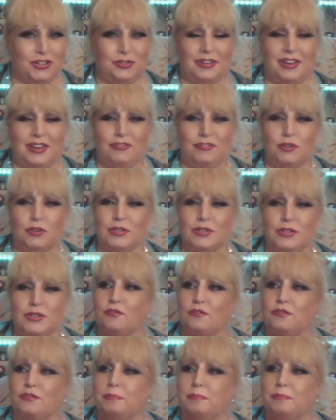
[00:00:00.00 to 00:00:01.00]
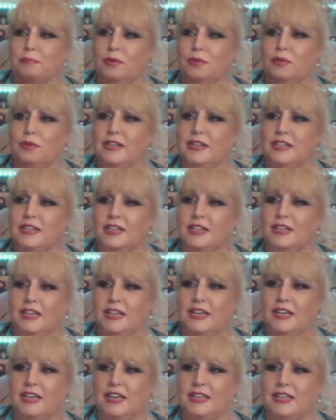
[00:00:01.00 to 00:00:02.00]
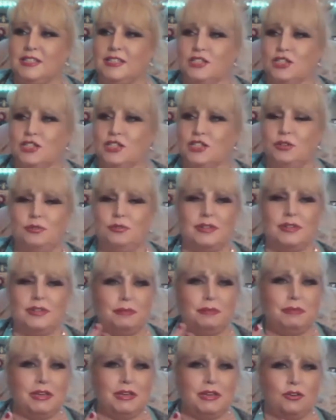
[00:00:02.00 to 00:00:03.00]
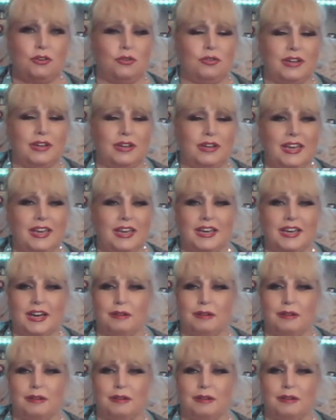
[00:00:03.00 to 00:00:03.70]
if you're self-employed, is to limit your income.